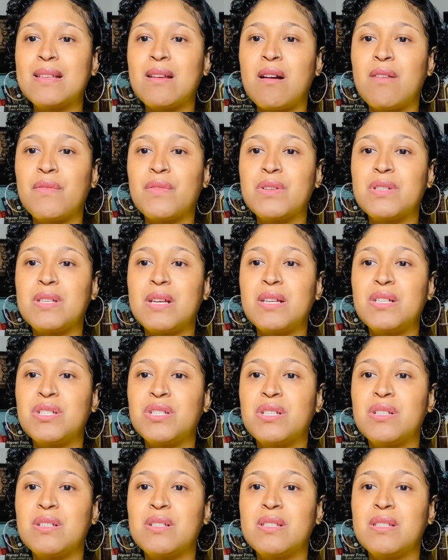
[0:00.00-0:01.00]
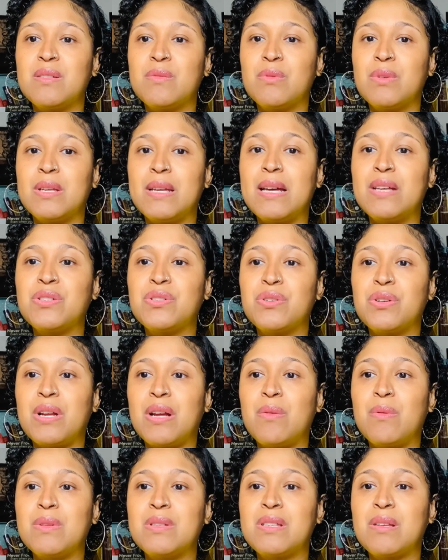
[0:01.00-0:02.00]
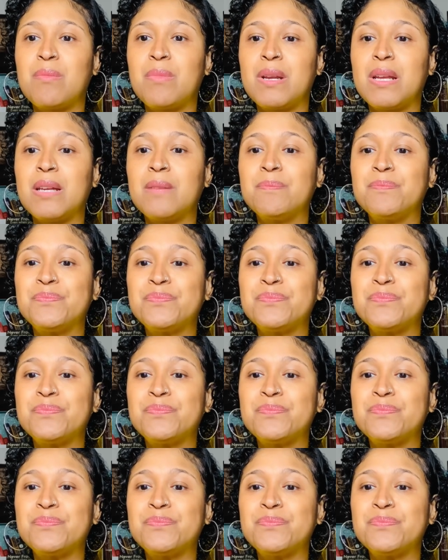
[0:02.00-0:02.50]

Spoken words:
conversation yesterday with somebody.